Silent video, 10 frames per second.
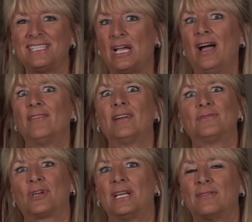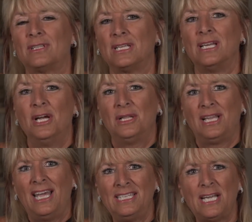They say, oh, I've tried everything.
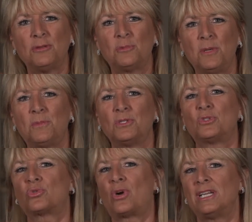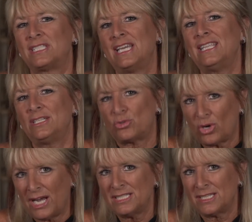Mm-hmm. A lot of times people try, say they
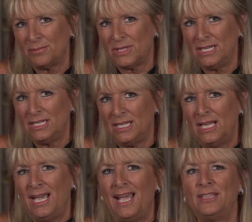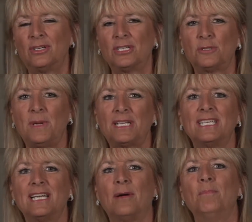try something and they're
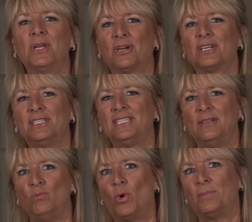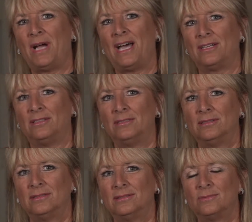expecting a miracle in one bottle.
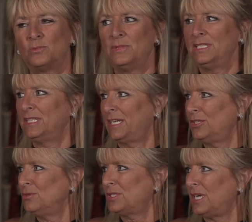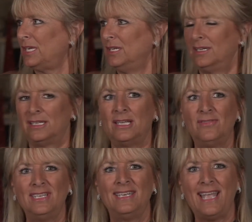Yeah. And like you say,
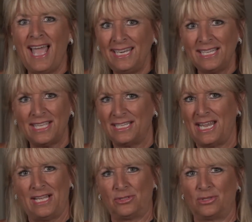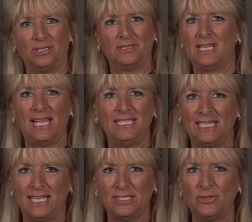Give it anything natural
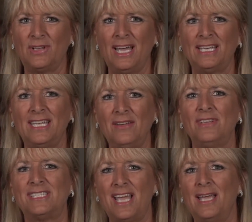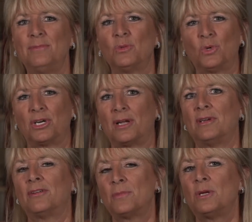90 days. You've got to give it time to work. I
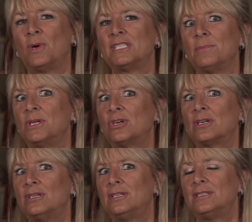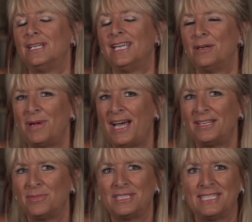mean, everybody wants a miracle in a
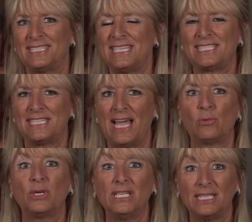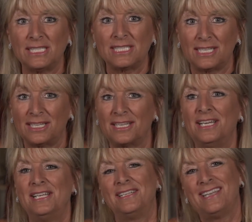bottle, but that, it's not realistic.
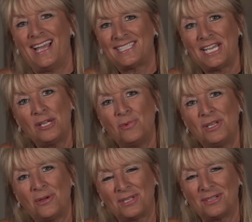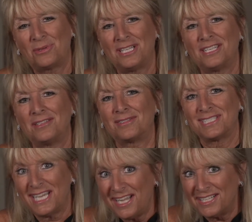Yeah. Not saying we don't get really good
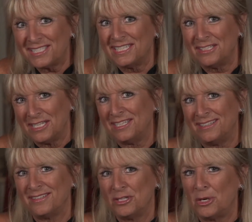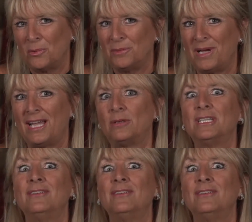results in, in you know one bottle.